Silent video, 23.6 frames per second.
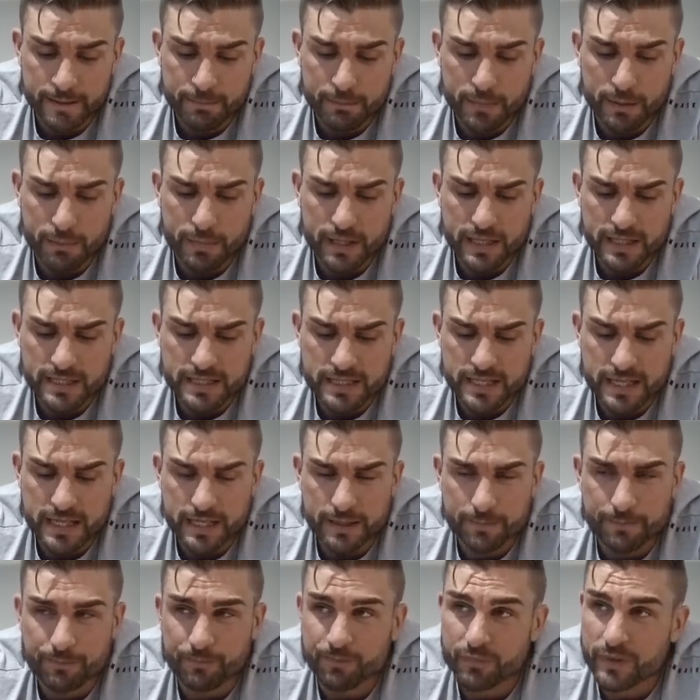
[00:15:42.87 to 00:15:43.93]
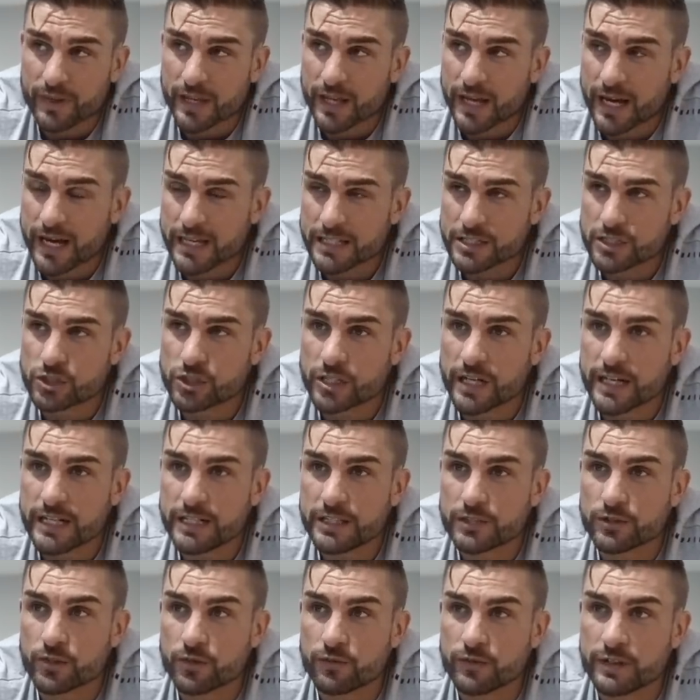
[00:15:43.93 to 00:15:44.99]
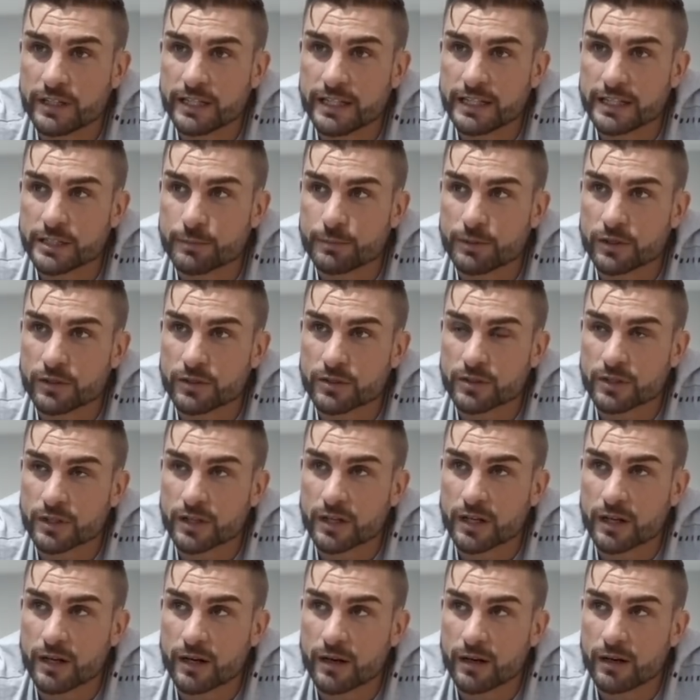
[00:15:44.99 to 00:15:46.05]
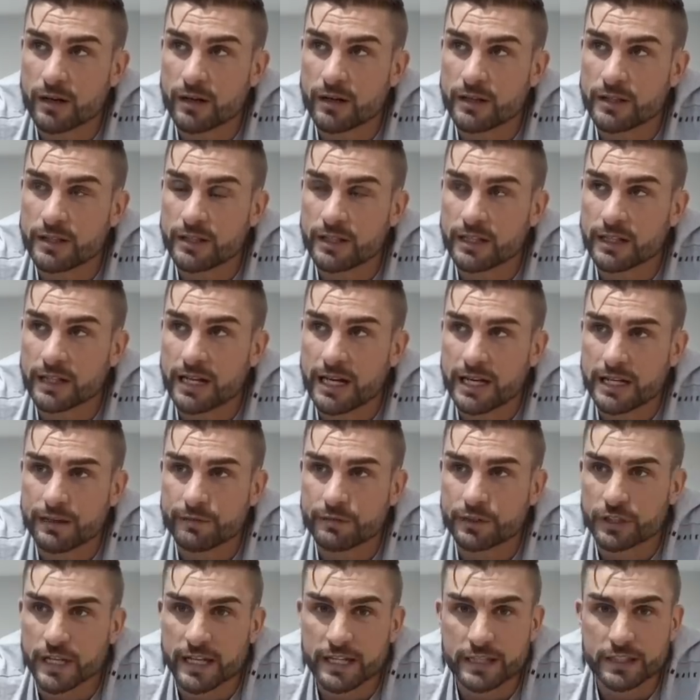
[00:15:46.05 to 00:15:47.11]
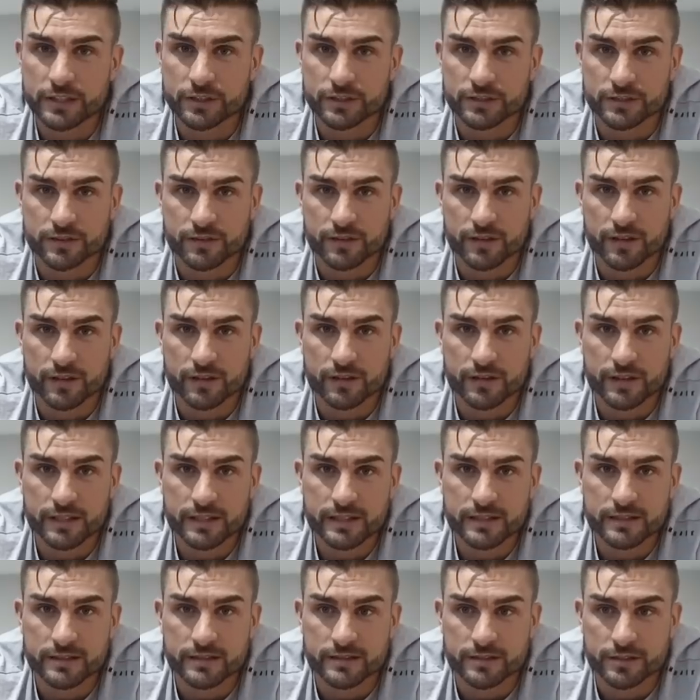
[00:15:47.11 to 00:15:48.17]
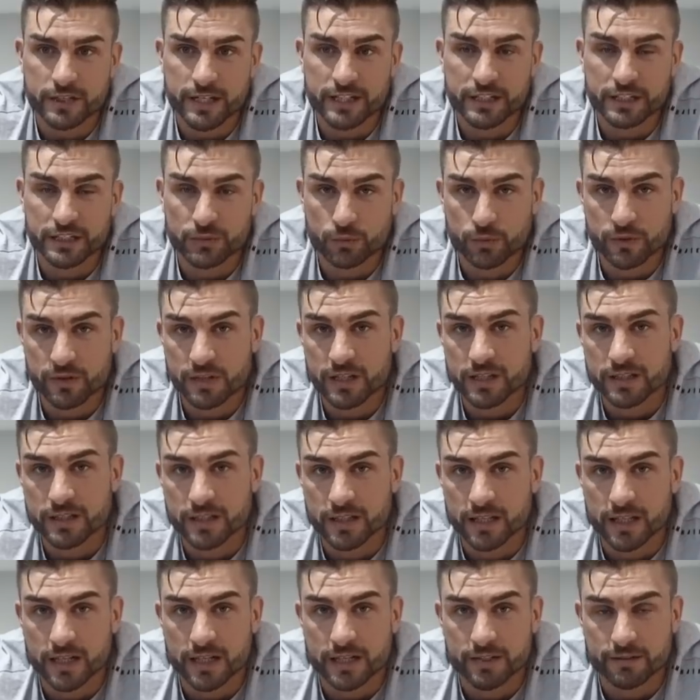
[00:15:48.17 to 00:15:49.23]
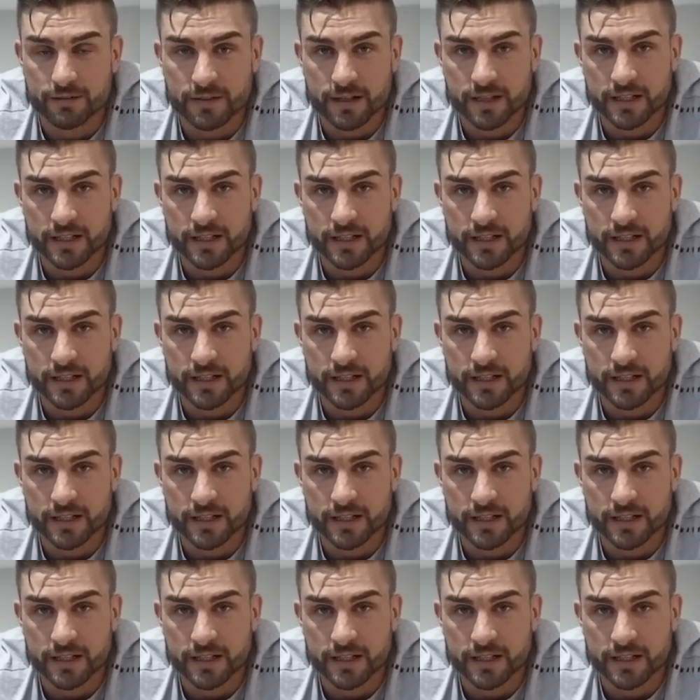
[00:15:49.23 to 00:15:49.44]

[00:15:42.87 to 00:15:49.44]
my mindset has changed over the years because your life changes and things change within your life.